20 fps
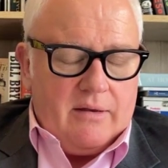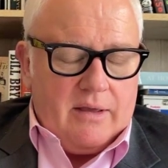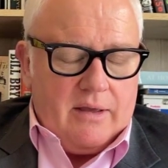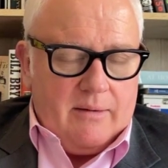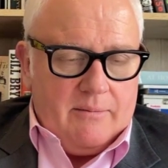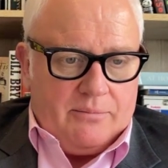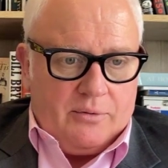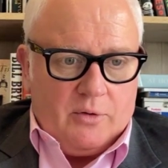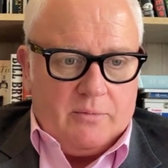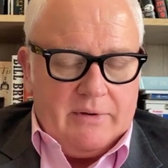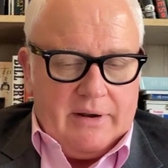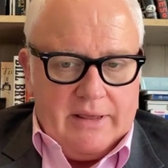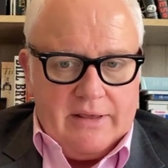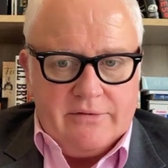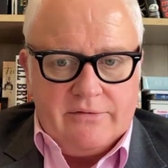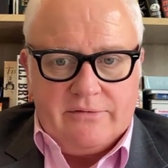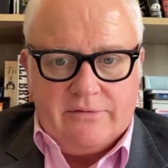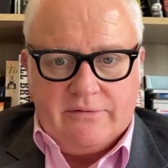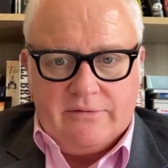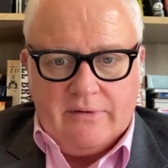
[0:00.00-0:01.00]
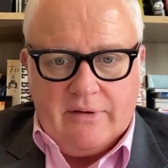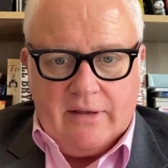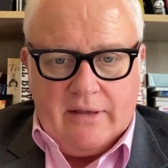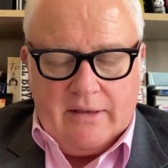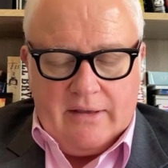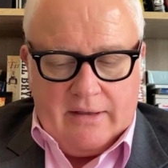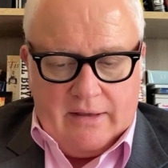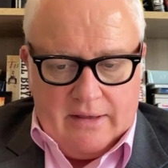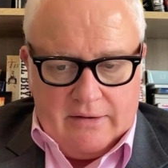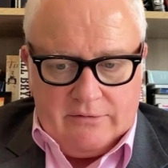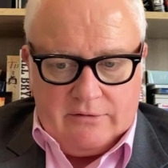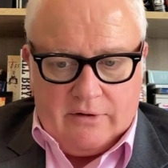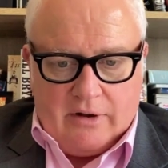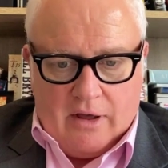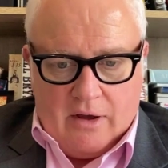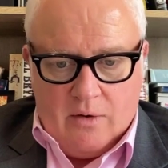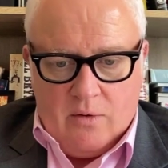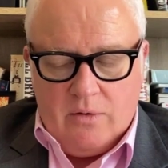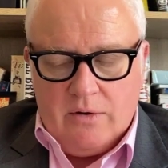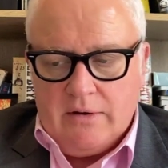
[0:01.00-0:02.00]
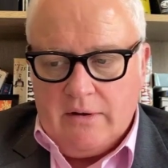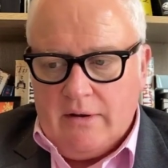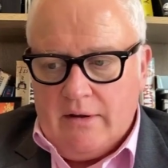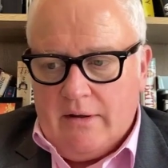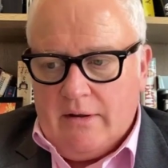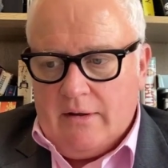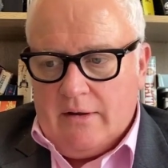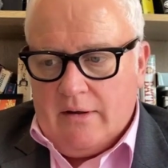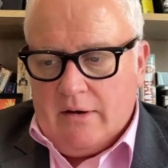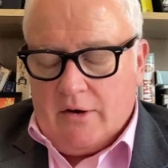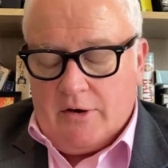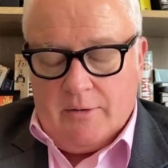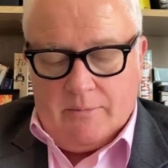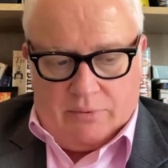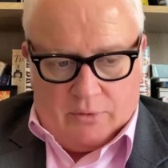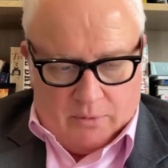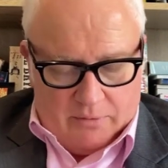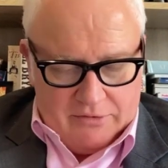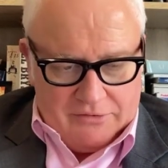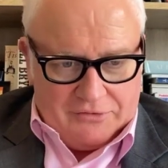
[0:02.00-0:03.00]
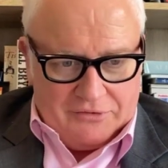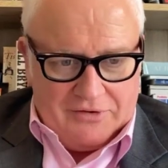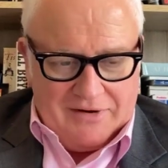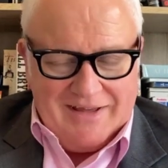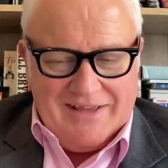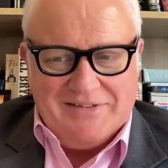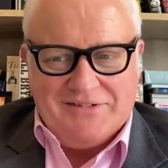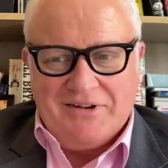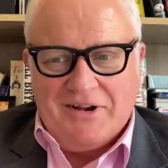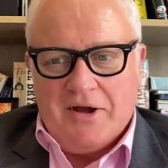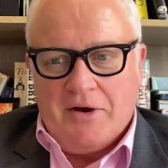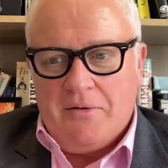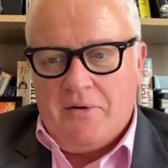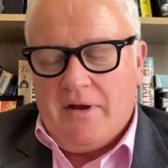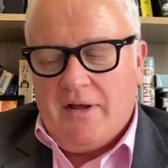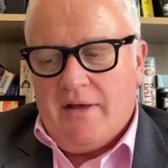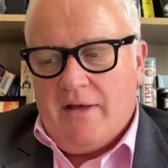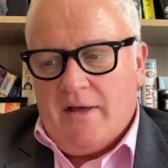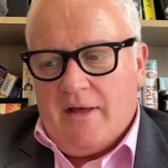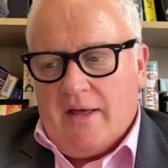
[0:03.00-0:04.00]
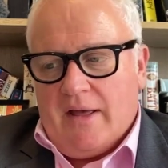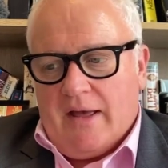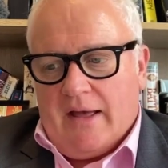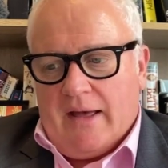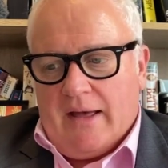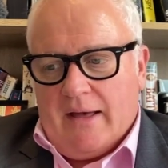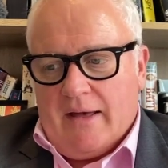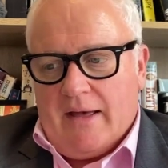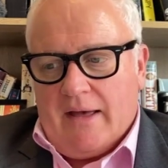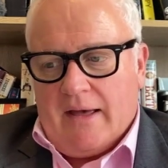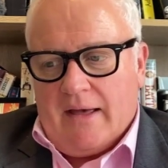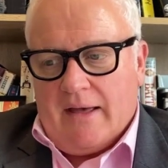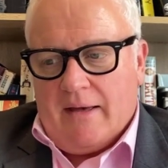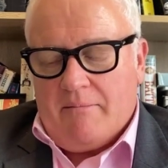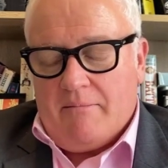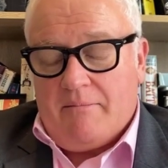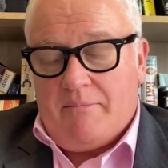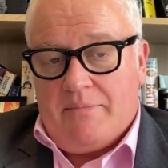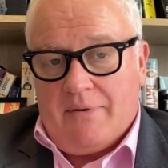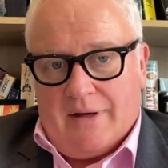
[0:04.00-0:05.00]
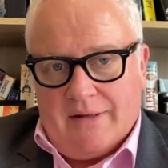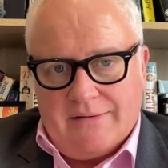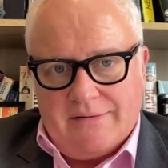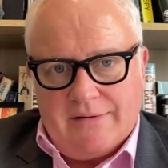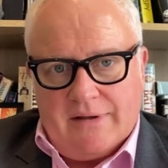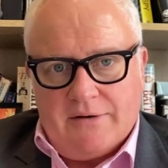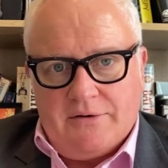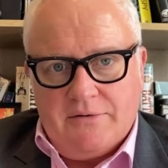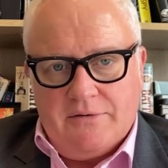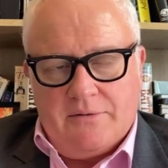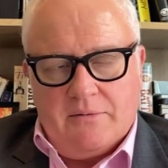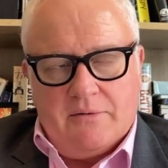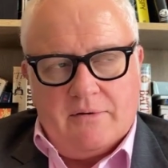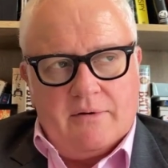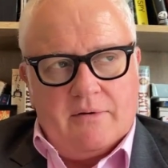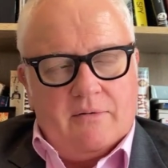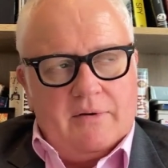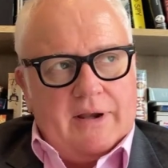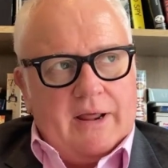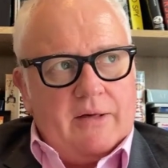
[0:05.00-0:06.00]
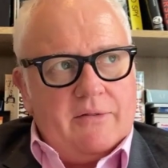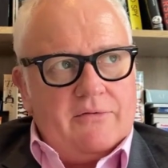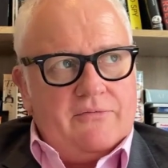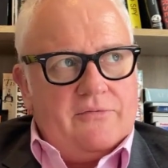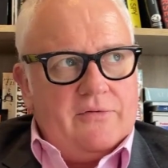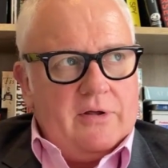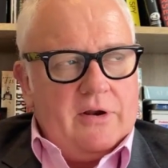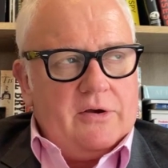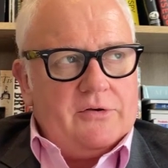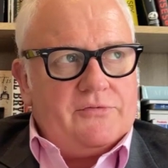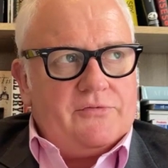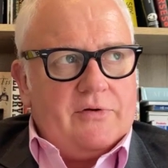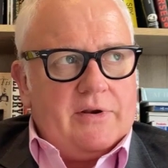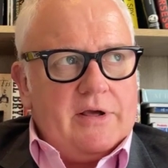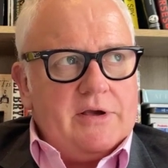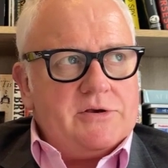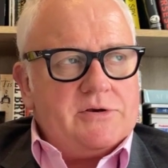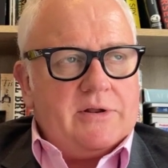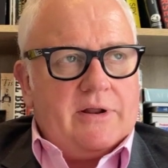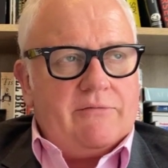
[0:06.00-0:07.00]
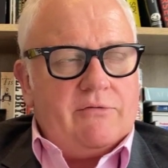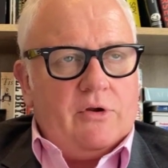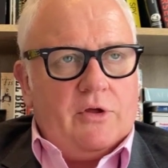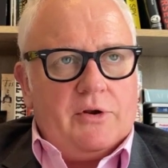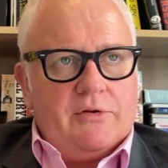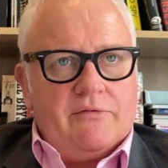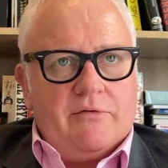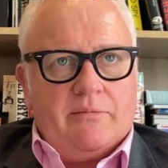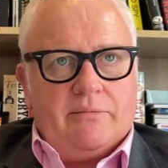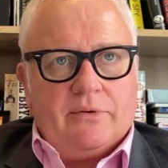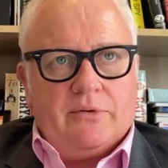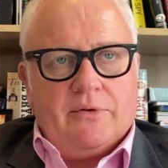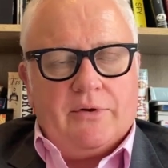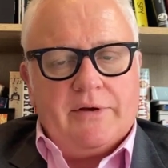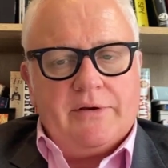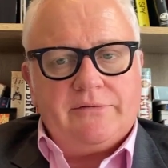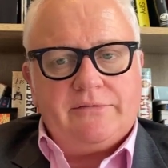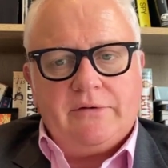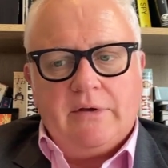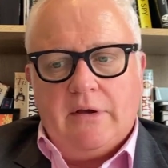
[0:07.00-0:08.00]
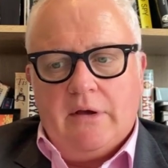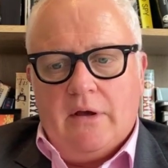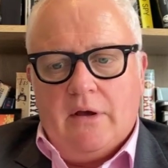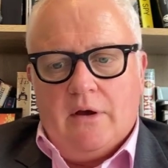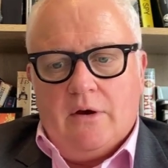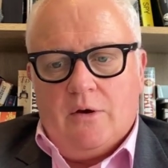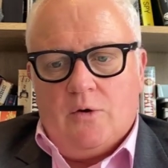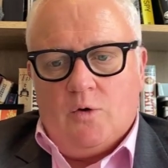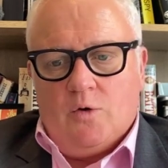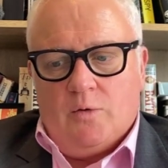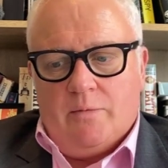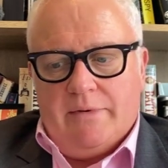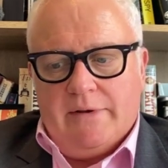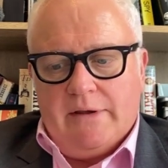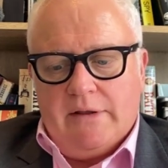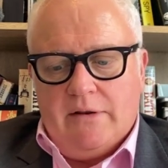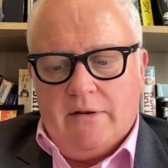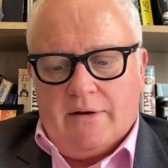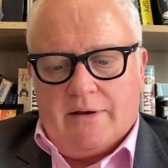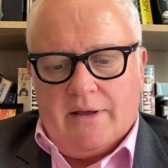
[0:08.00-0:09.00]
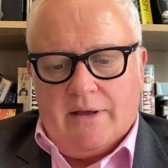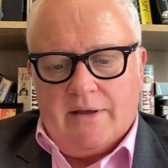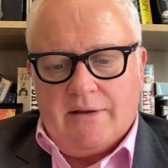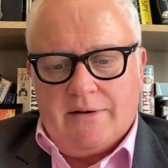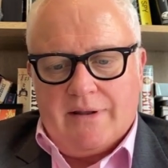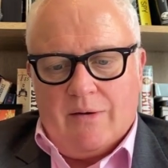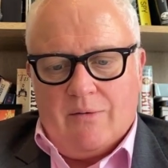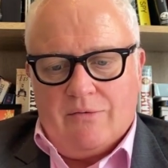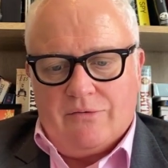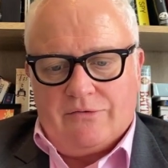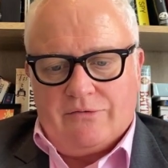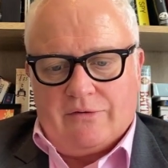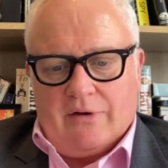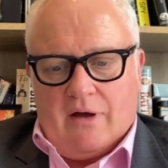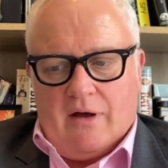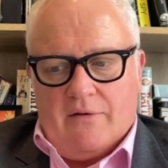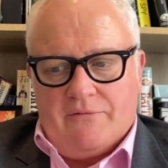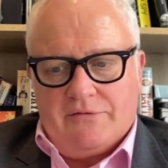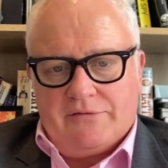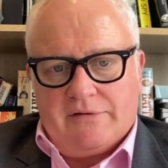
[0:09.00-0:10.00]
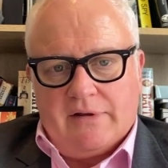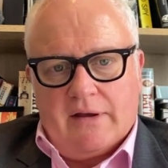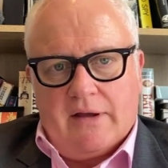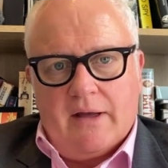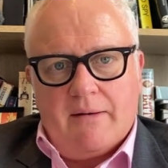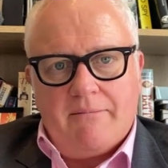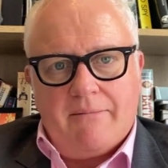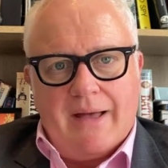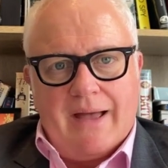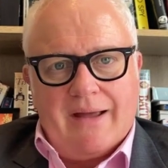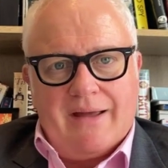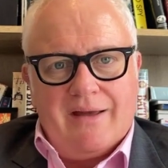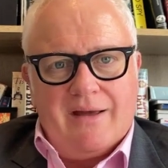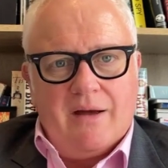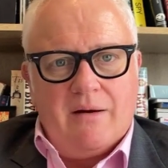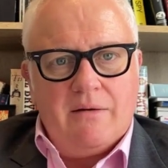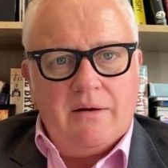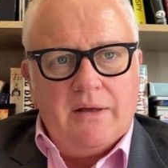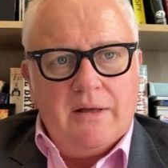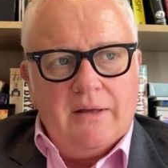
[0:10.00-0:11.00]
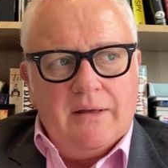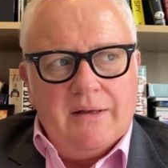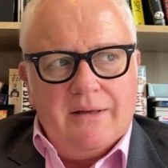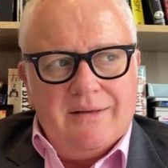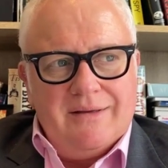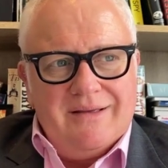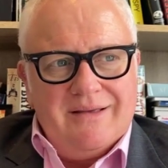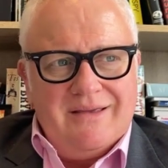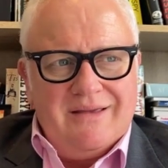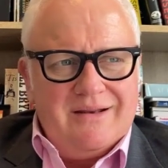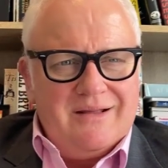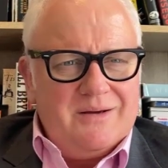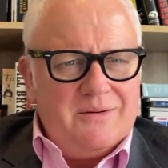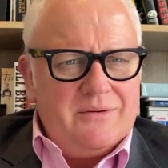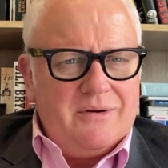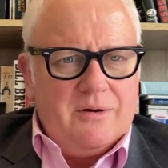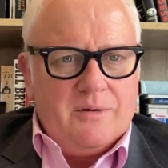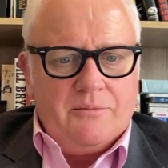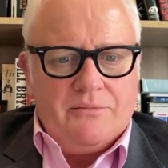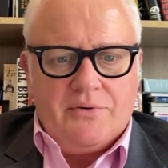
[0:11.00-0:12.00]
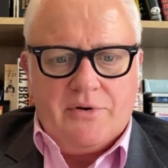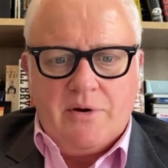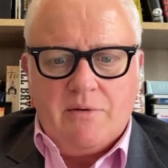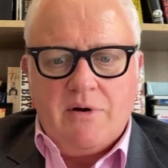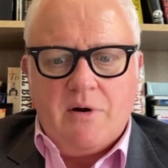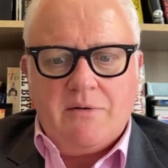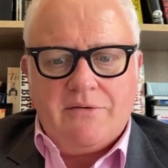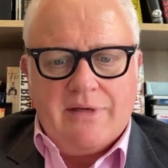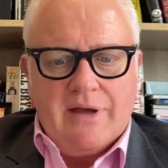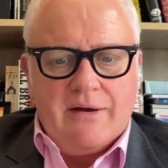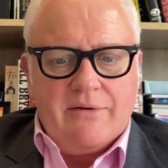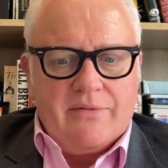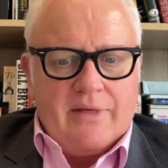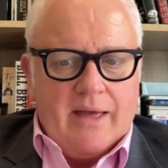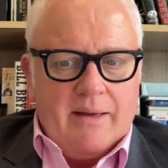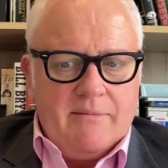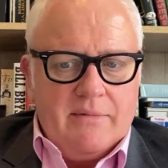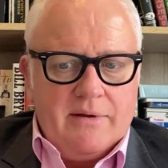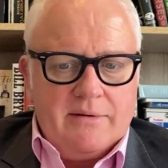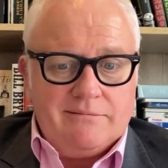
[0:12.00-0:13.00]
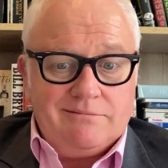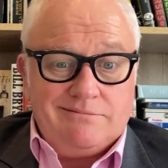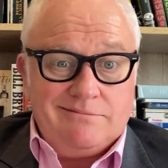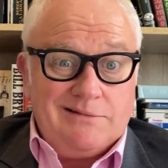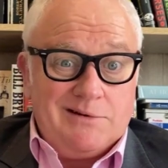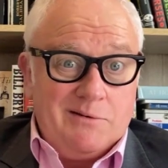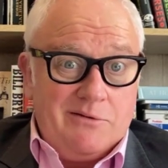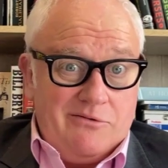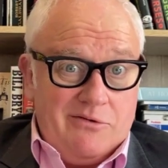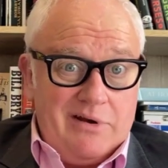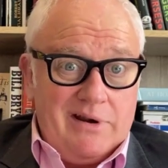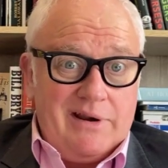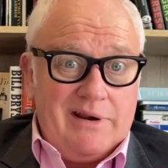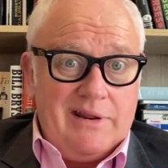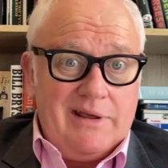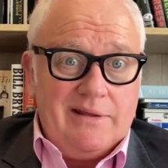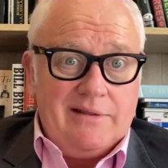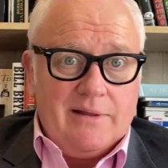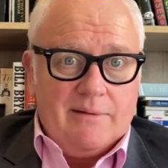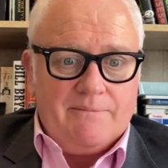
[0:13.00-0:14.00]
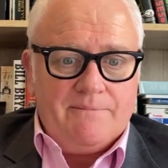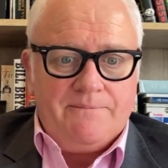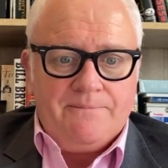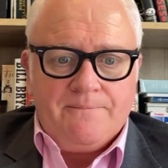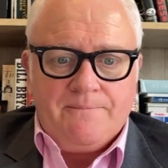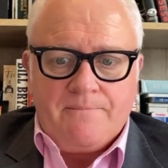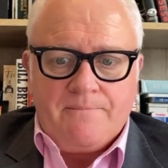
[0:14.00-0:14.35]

employment is it is low, unemployment, sorry, is low, uh, um, but I do think now that furlough is finished, you'll have a lot of employers who will be looking at their staff as they come back and go, you know, we've gotten pretty well without them. Do we really need them?